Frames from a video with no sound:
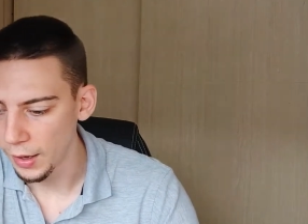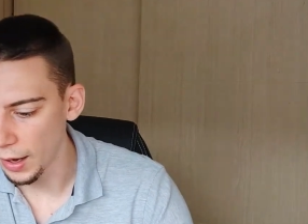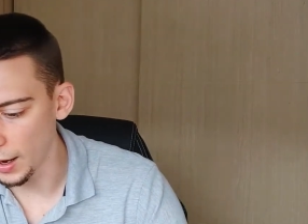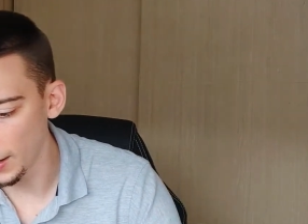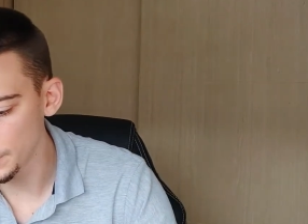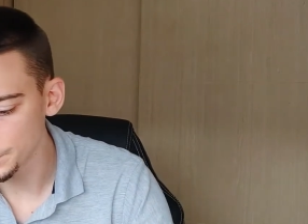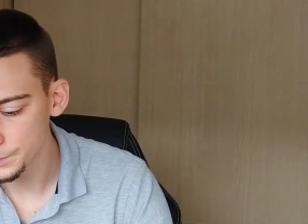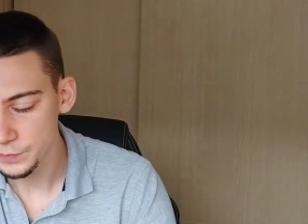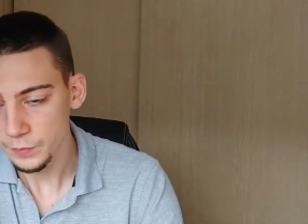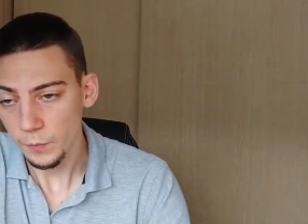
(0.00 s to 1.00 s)

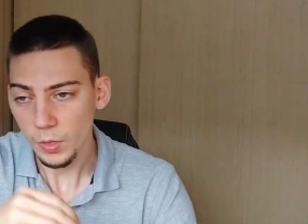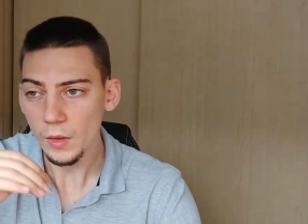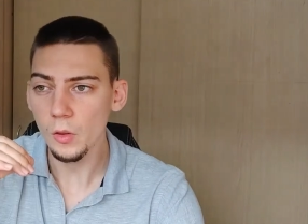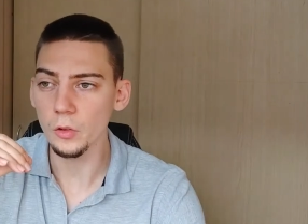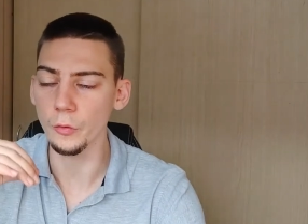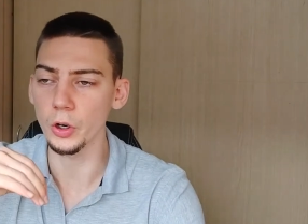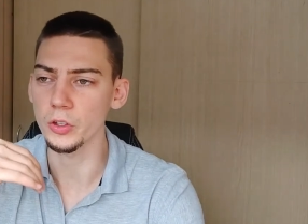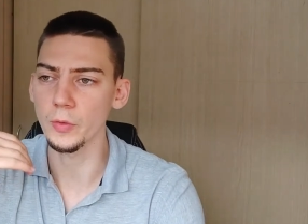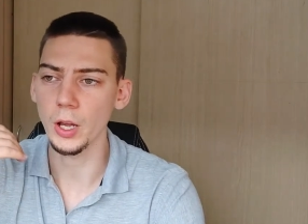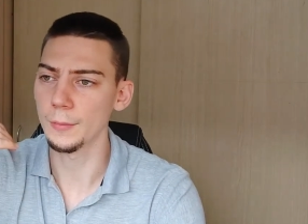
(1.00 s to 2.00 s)
Um, so
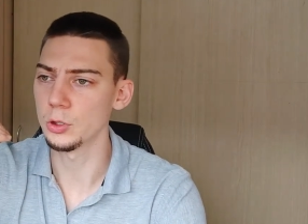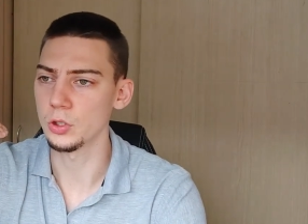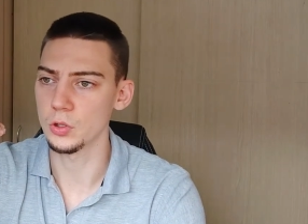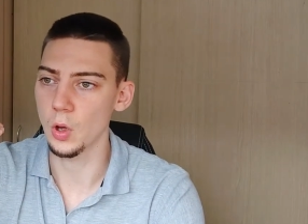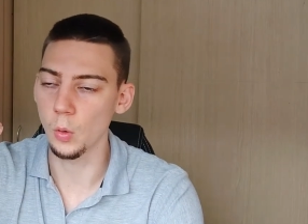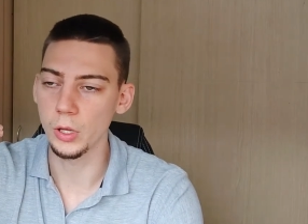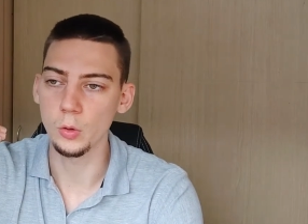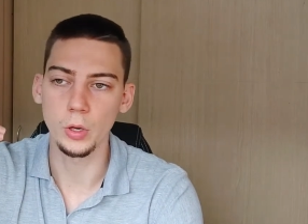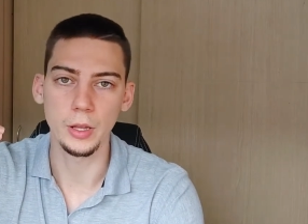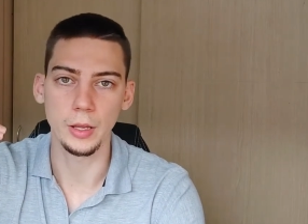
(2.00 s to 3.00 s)
first of all, I would only
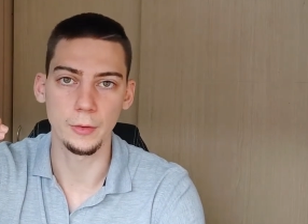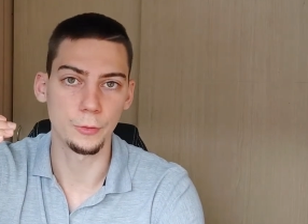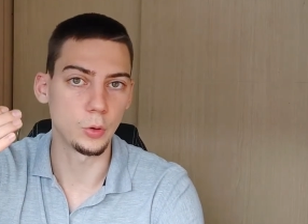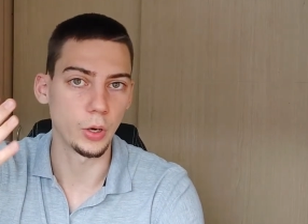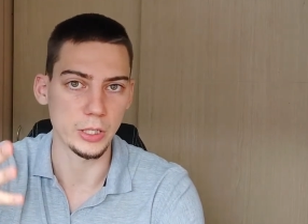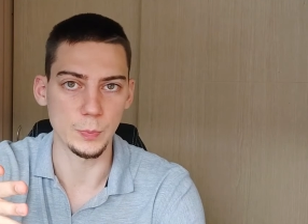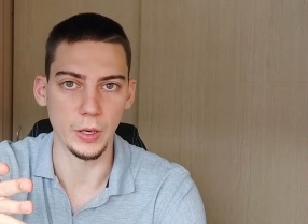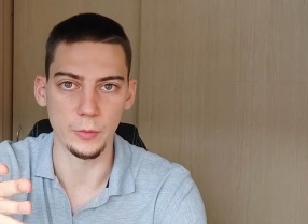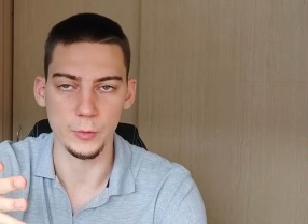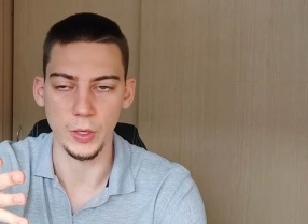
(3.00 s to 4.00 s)
do it if you're
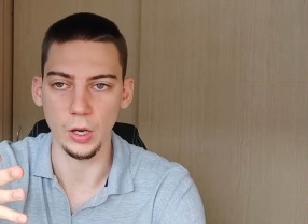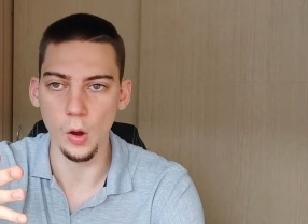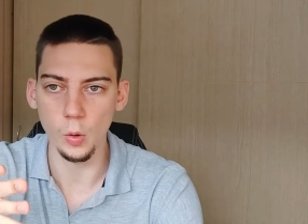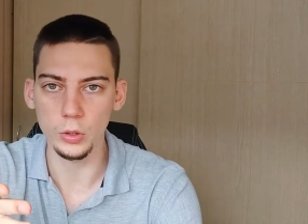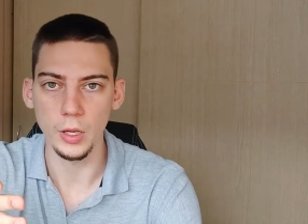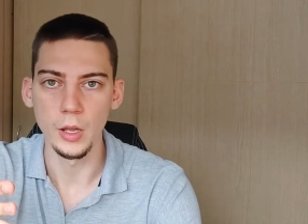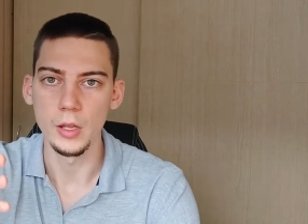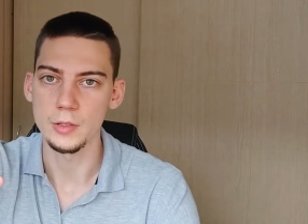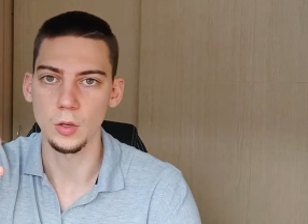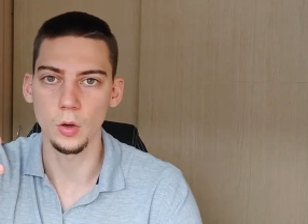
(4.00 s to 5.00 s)
experienced with code.
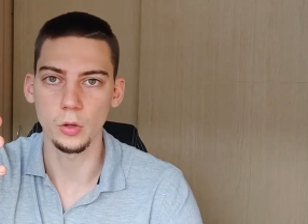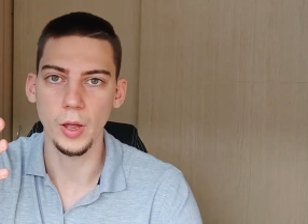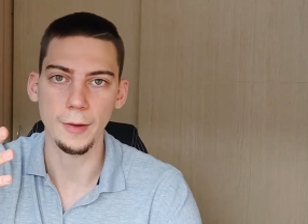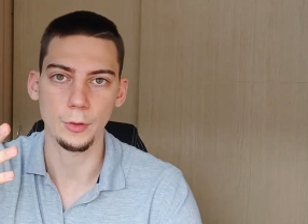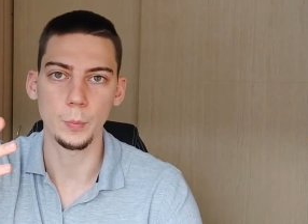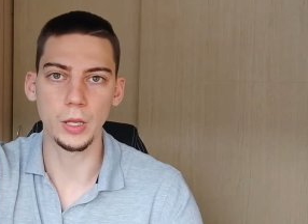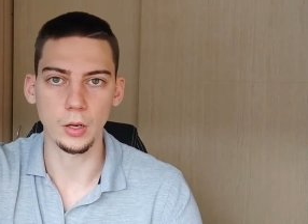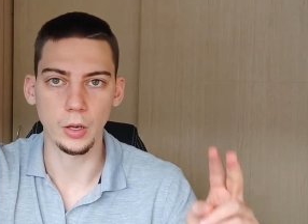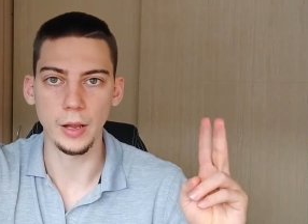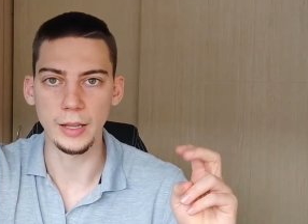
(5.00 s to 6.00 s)
So you have to be
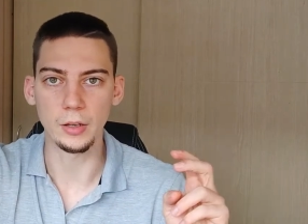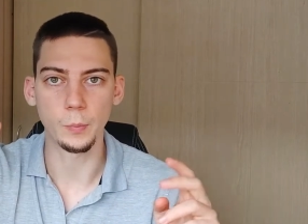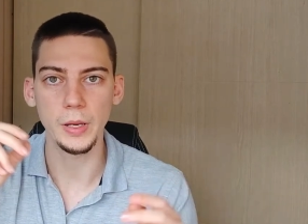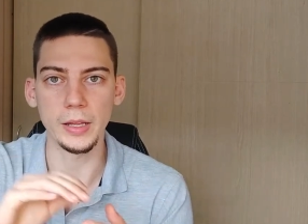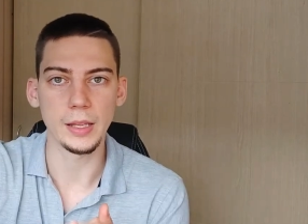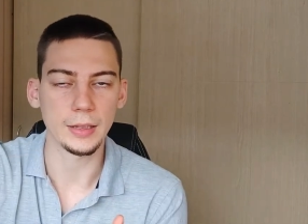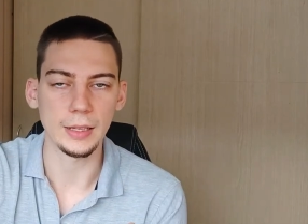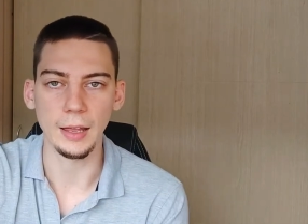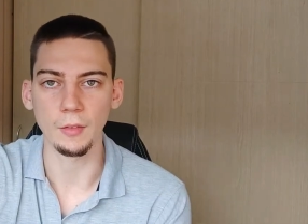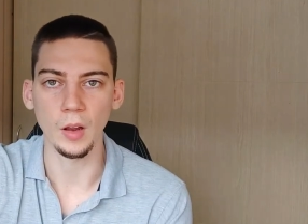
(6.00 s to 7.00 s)
on an intermediate
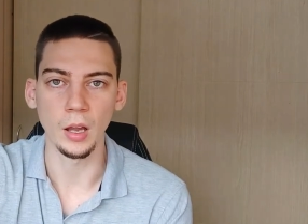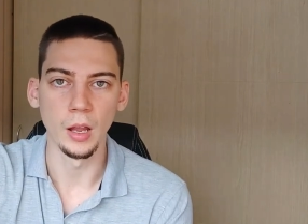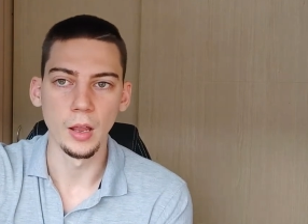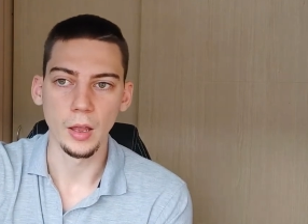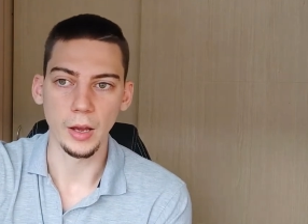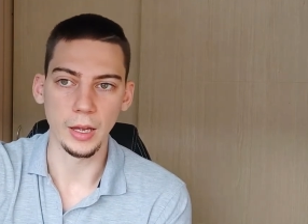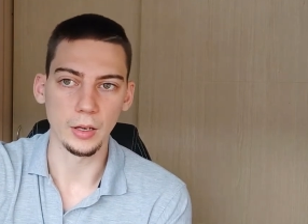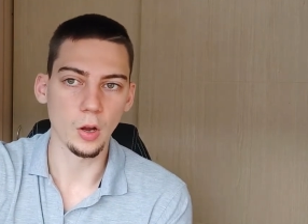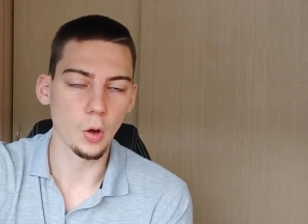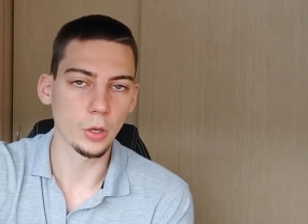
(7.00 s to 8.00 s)
level
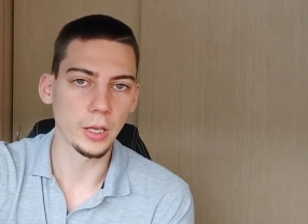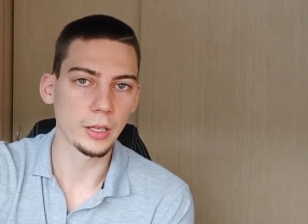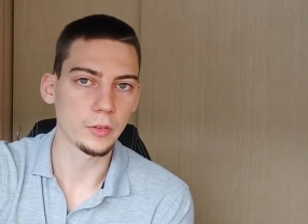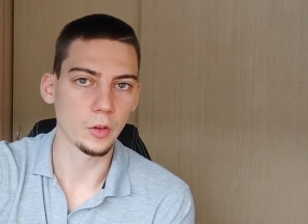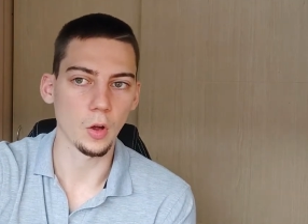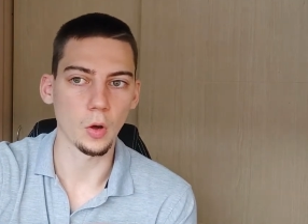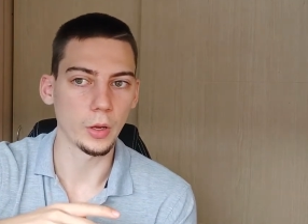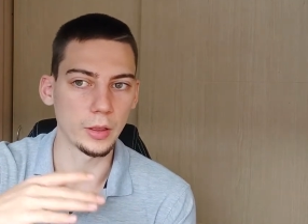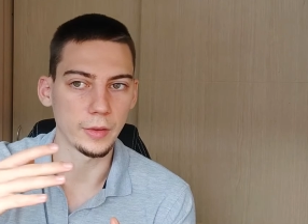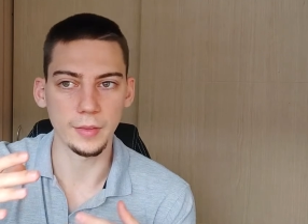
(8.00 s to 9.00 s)
in coding. So
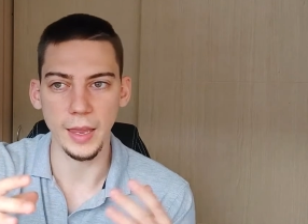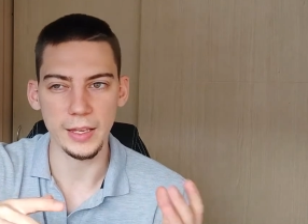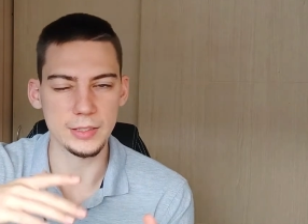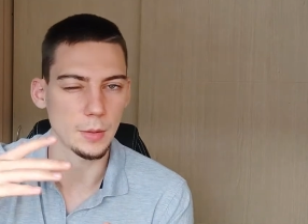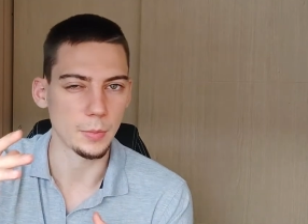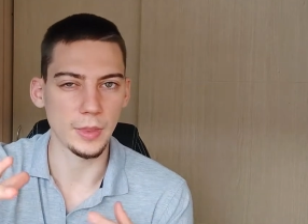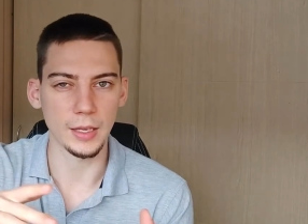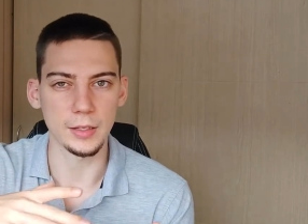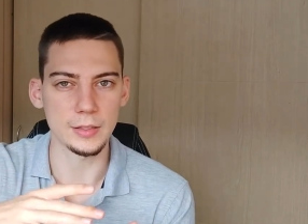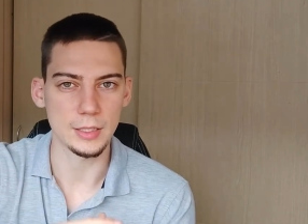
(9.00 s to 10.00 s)
it takes some
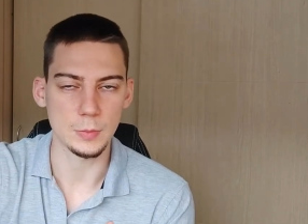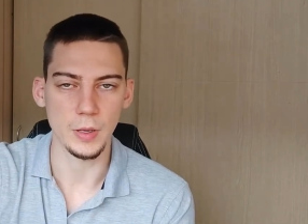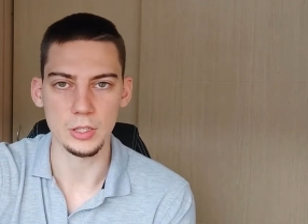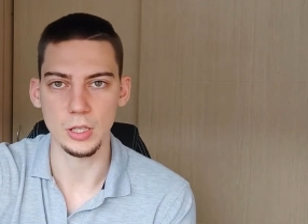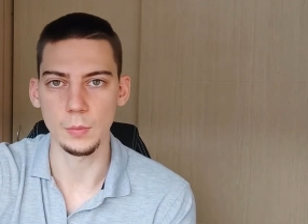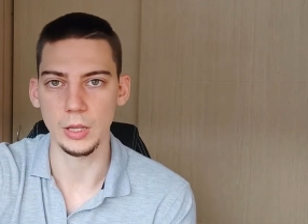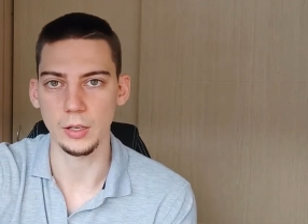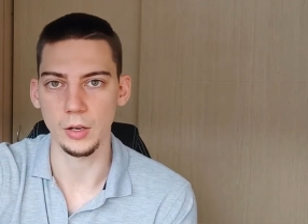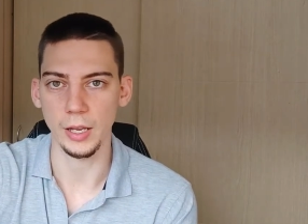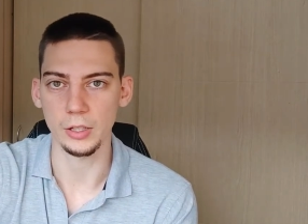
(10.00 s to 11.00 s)
things, especially with the
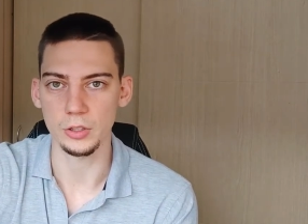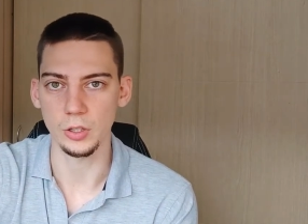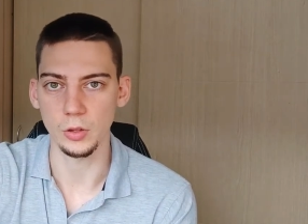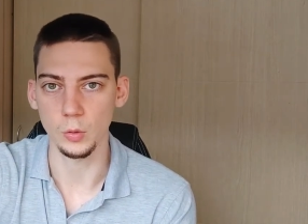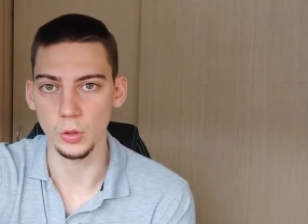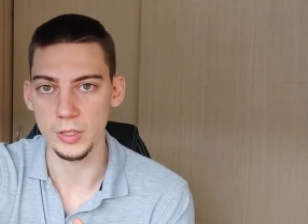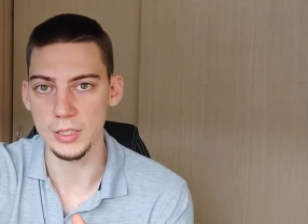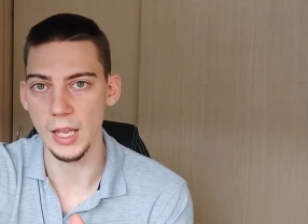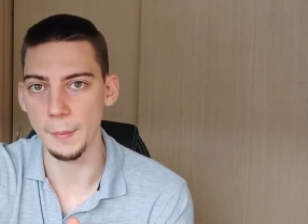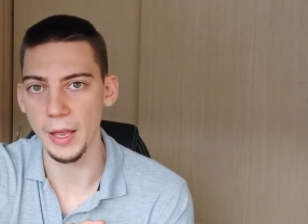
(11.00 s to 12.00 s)
connection to the
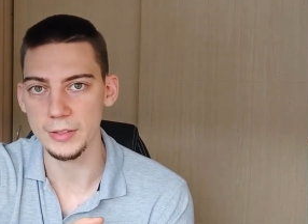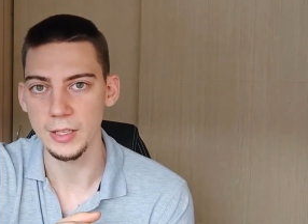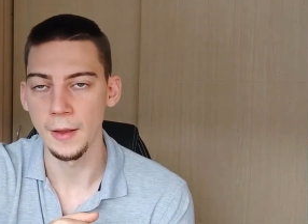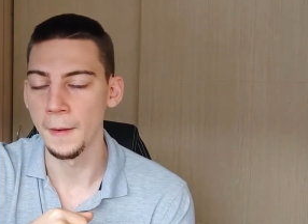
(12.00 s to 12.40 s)
CMS,